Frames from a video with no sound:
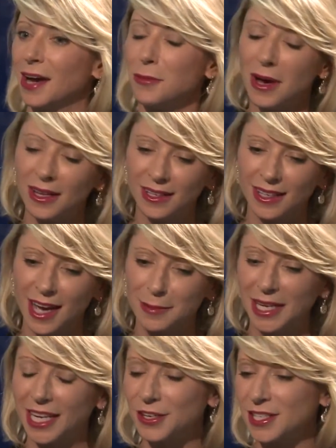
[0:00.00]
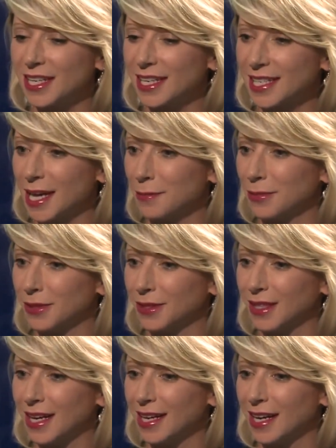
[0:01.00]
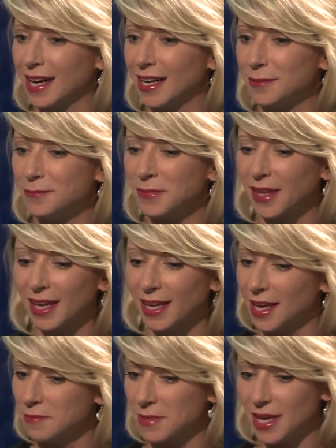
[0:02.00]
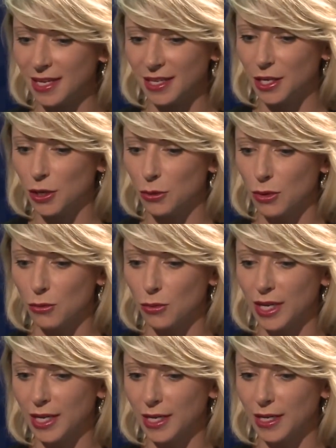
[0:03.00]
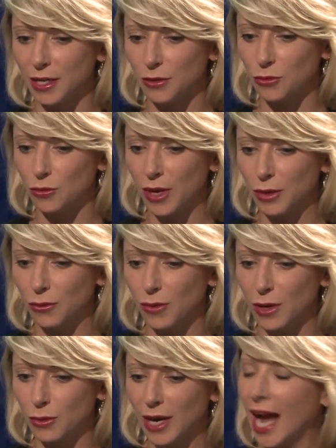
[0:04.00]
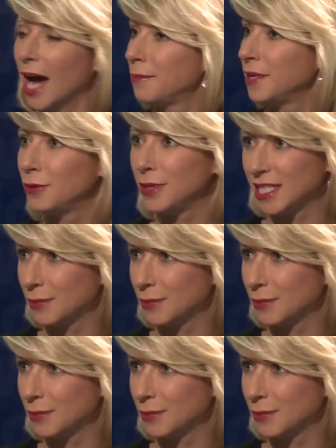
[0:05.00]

Well, I mean, here's an example. You know, when we're happy, we